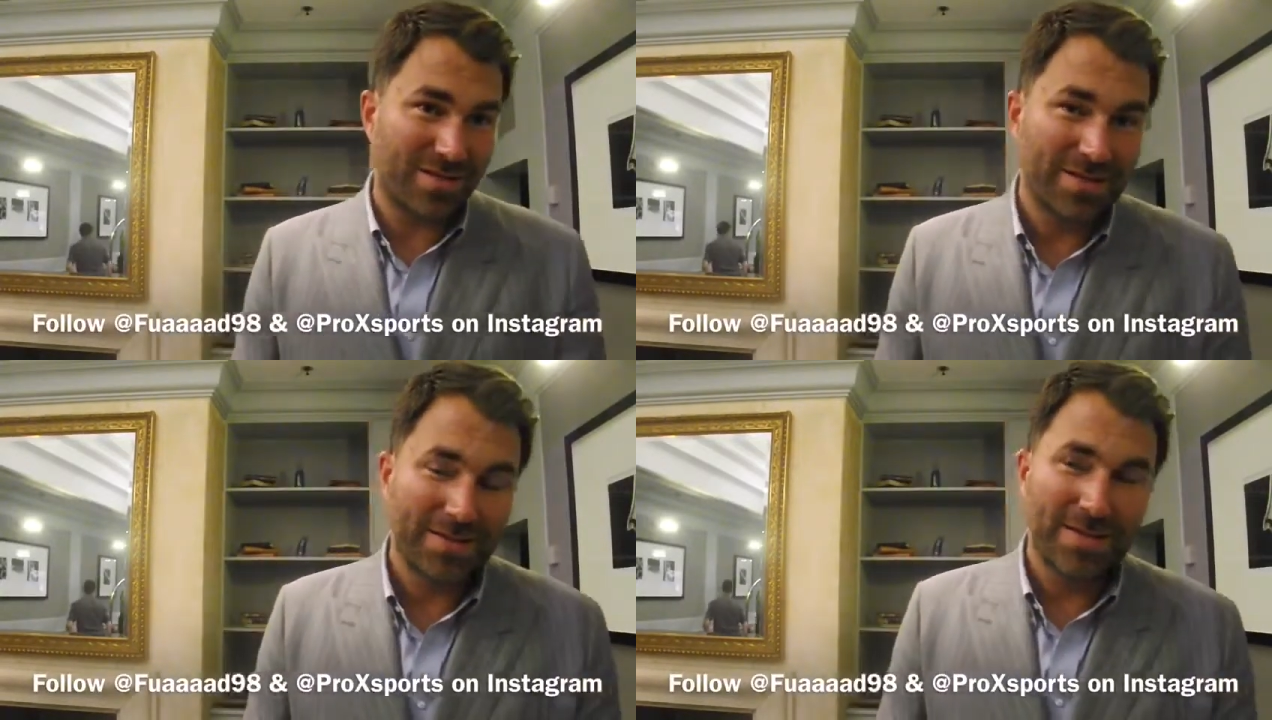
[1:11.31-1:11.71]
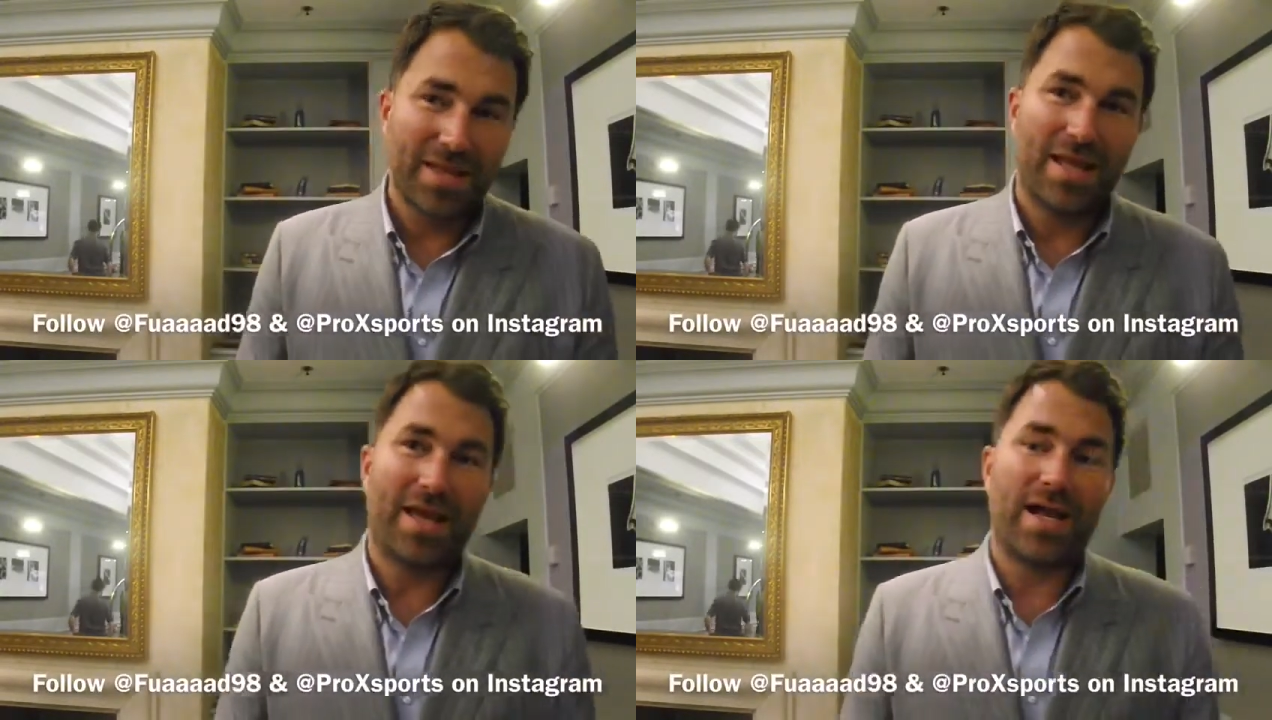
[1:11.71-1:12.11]

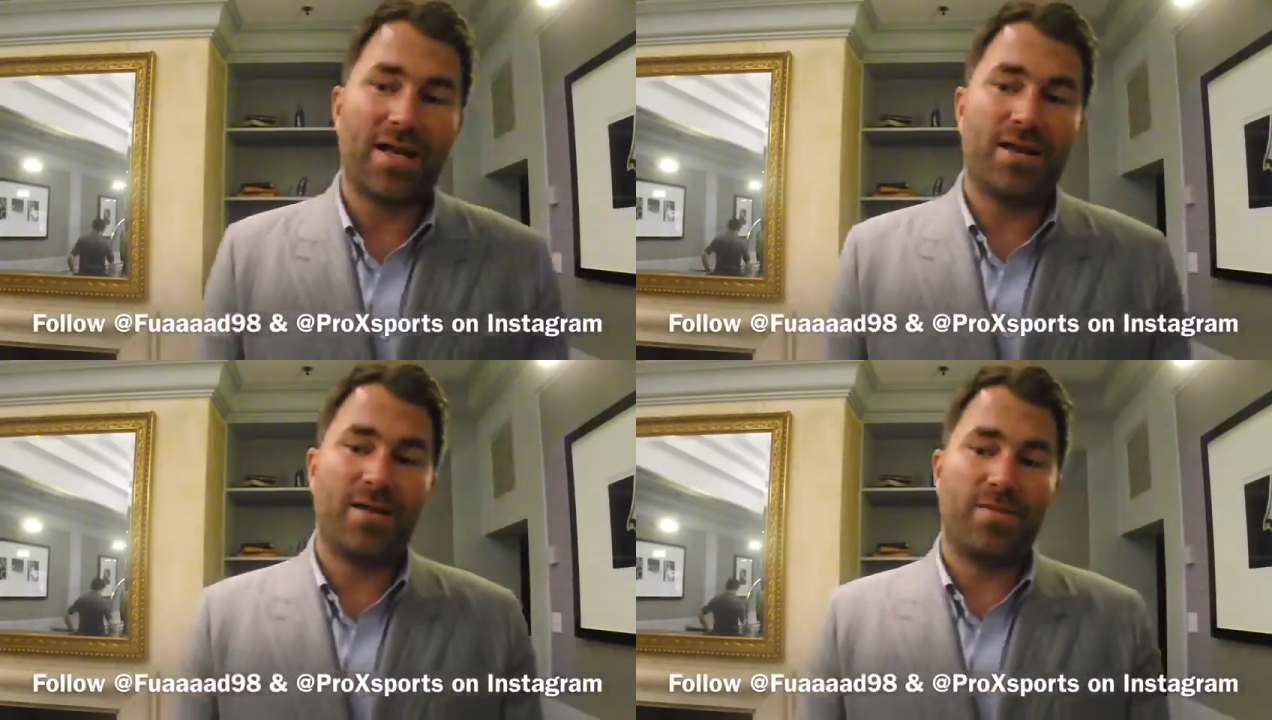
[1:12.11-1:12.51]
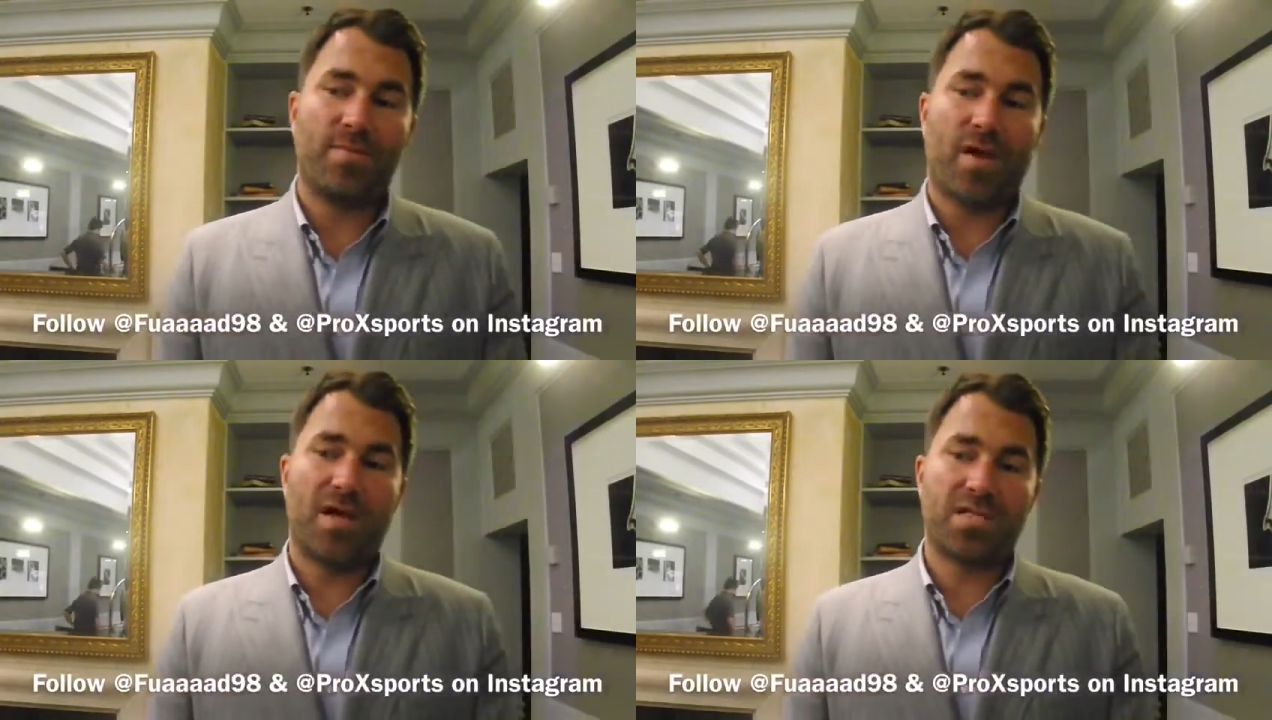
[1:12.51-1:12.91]

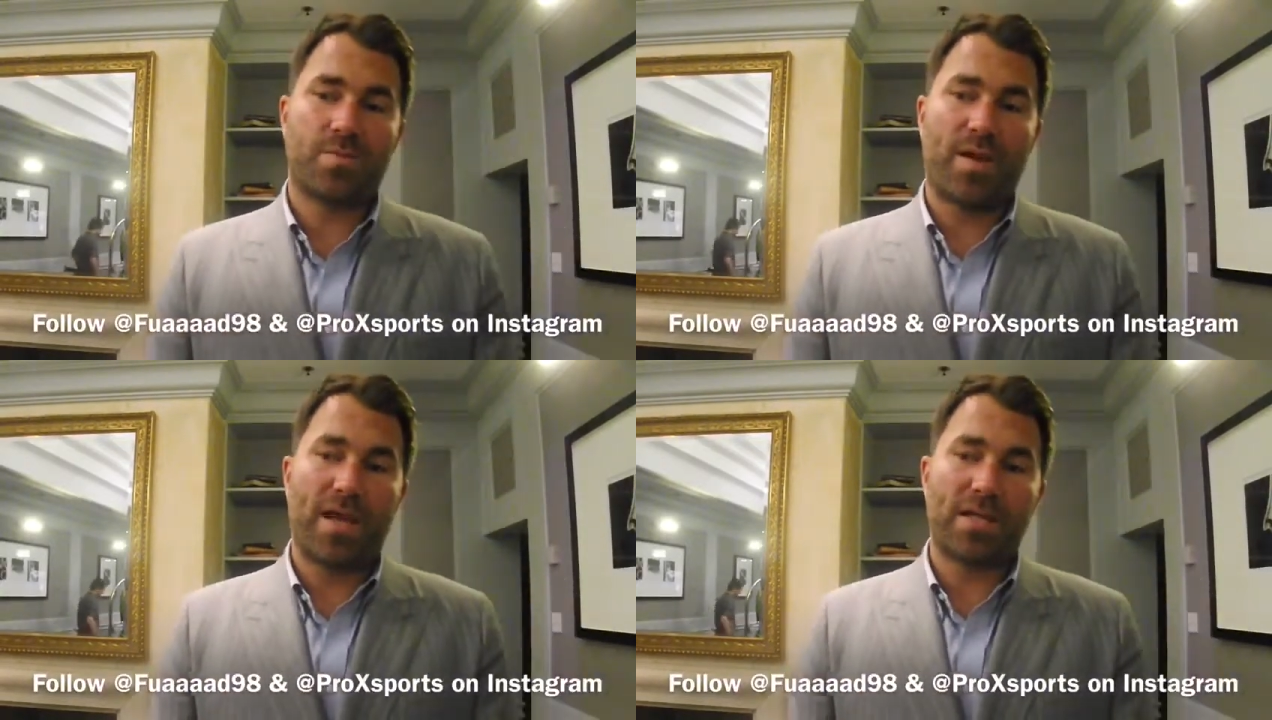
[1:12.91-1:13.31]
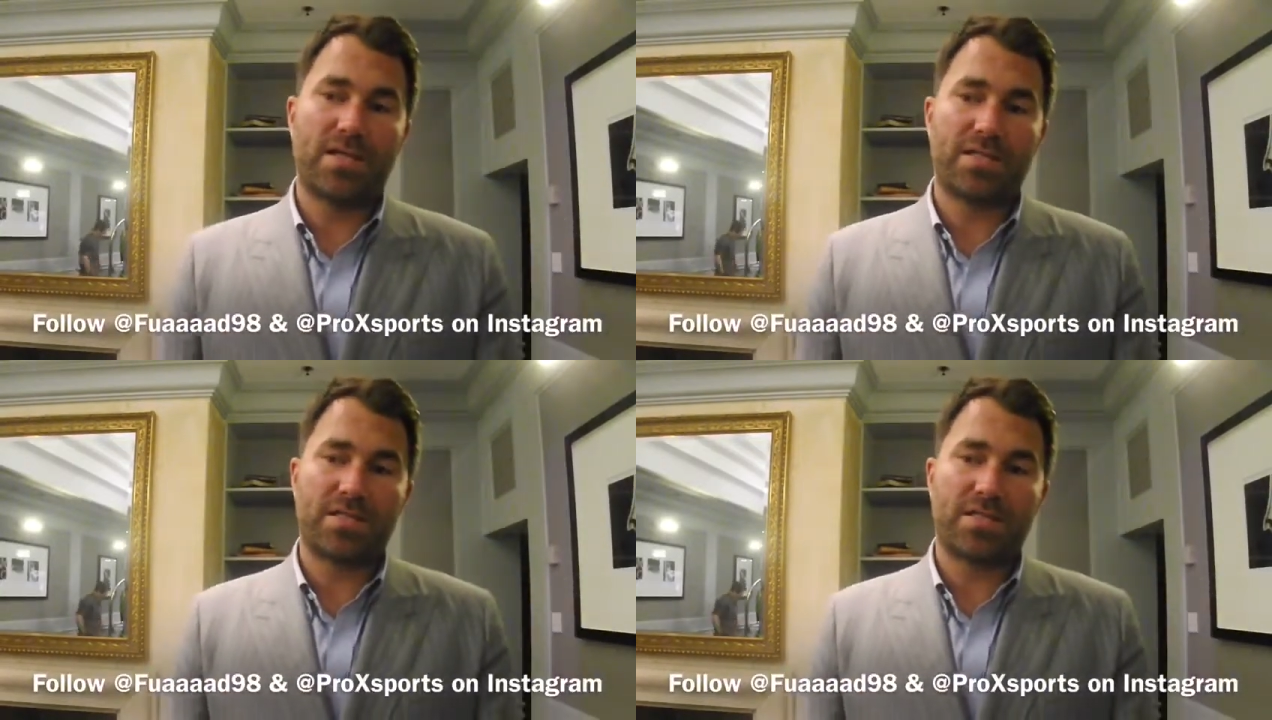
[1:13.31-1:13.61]
And I expect